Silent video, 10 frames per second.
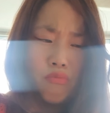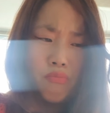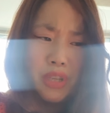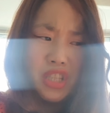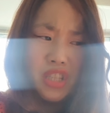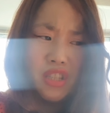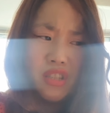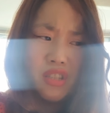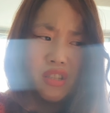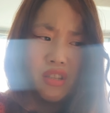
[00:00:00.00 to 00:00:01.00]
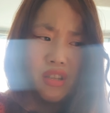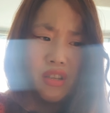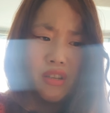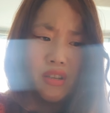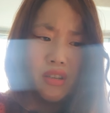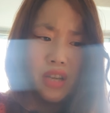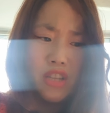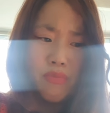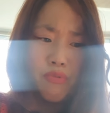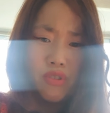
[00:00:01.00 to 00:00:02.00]
business uh,
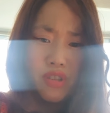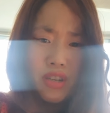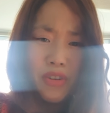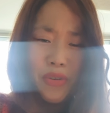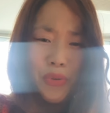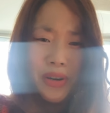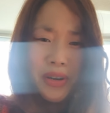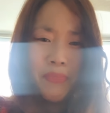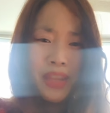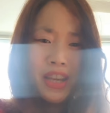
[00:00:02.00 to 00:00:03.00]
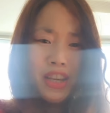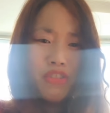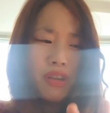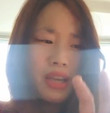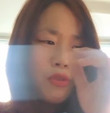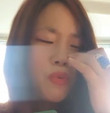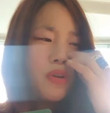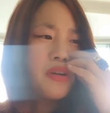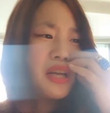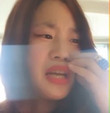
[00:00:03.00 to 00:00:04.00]
entrepreneur or you can
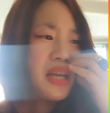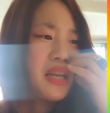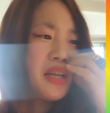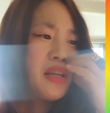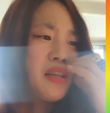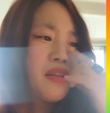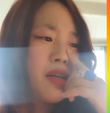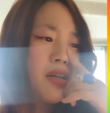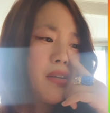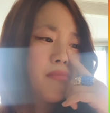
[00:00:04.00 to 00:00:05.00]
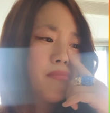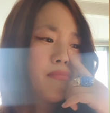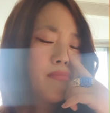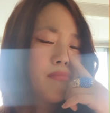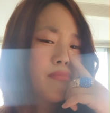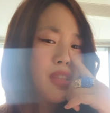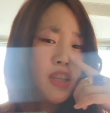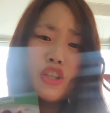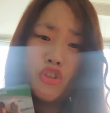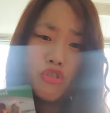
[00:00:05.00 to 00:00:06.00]
work in
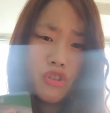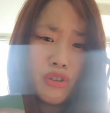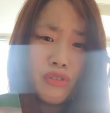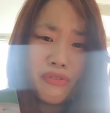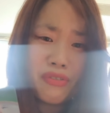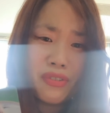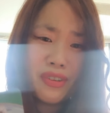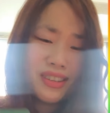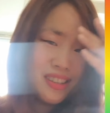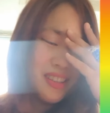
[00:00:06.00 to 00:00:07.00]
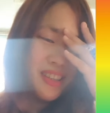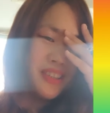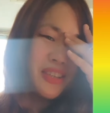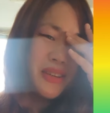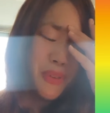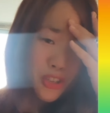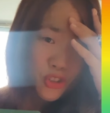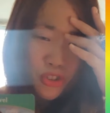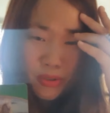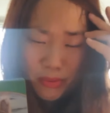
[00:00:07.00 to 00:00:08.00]
YouTube. You can be a
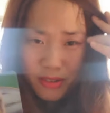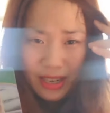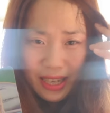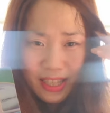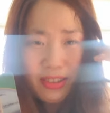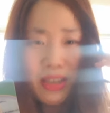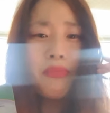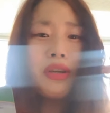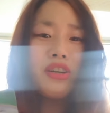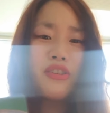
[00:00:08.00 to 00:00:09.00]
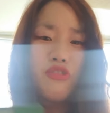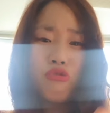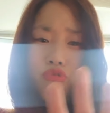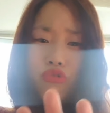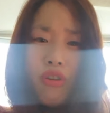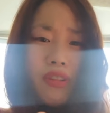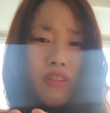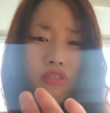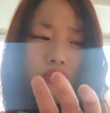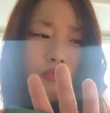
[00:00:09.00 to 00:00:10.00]
YouTuber, right? You can be a travel
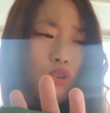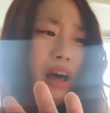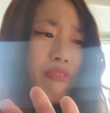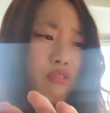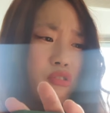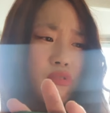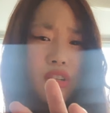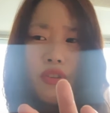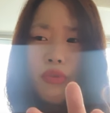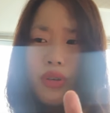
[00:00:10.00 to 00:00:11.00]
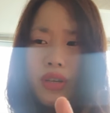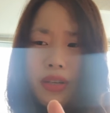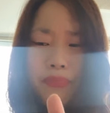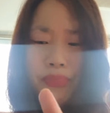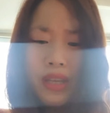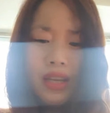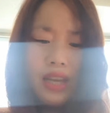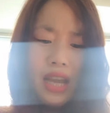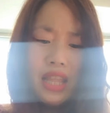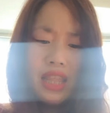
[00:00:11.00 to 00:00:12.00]
YouTube travel YouTuber or
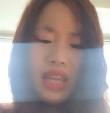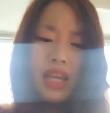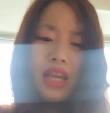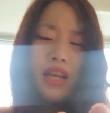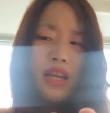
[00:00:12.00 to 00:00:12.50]
anything